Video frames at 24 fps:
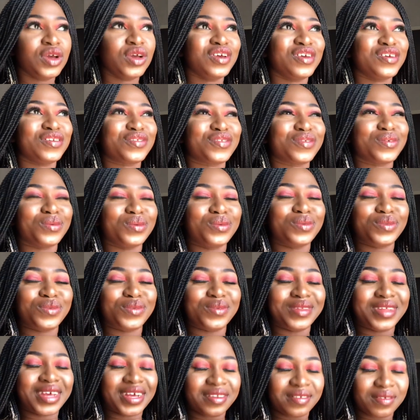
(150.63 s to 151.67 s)
So
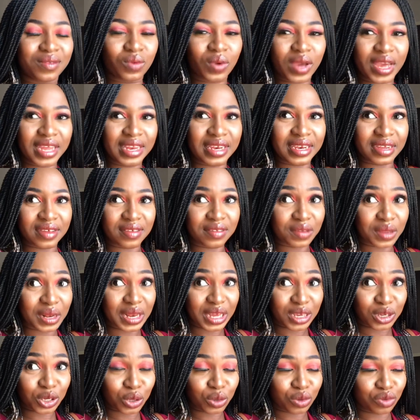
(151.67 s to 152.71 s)
that is why there's
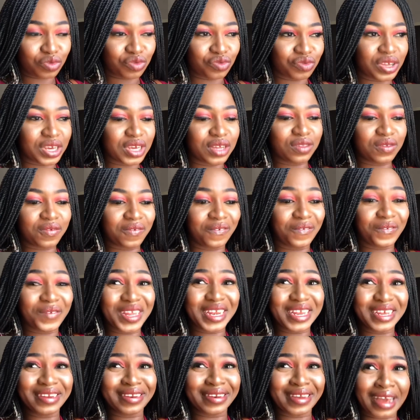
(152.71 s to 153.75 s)
election today to fill
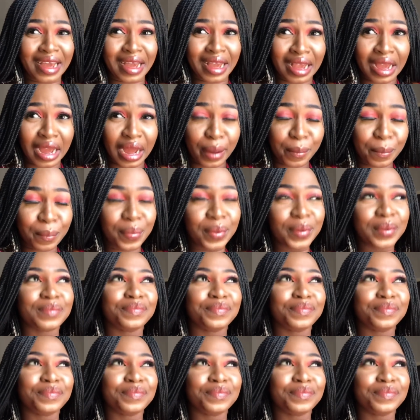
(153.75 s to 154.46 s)
in that gap.